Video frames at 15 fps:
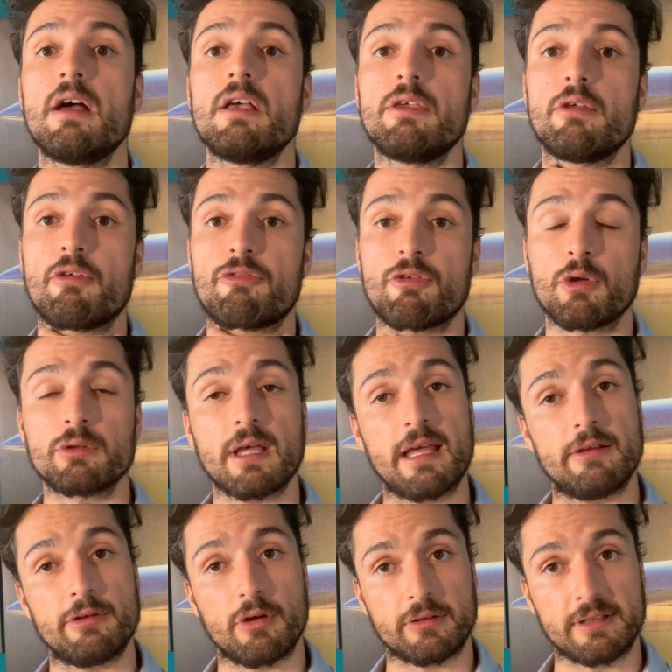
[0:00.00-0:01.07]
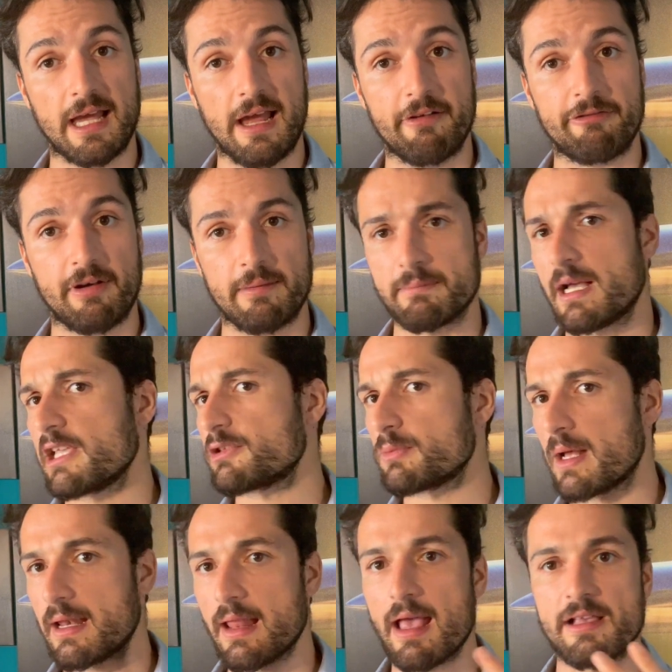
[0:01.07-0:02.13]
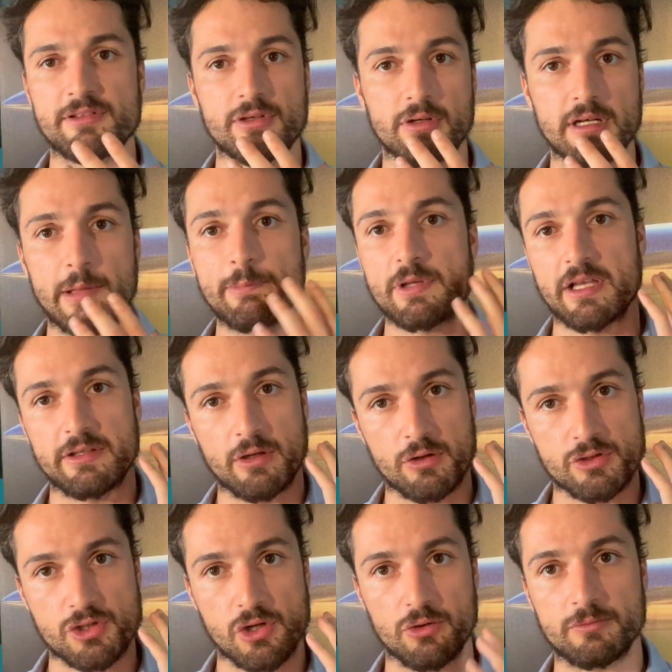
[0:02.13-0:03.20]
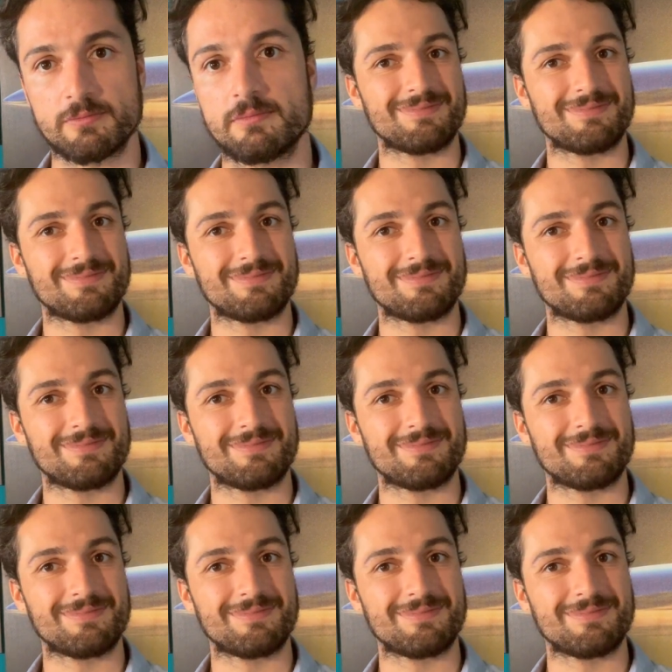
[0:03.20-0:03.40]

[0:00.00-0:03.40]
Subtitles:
your throat and your diaphragm, as well as your lips and your jaw.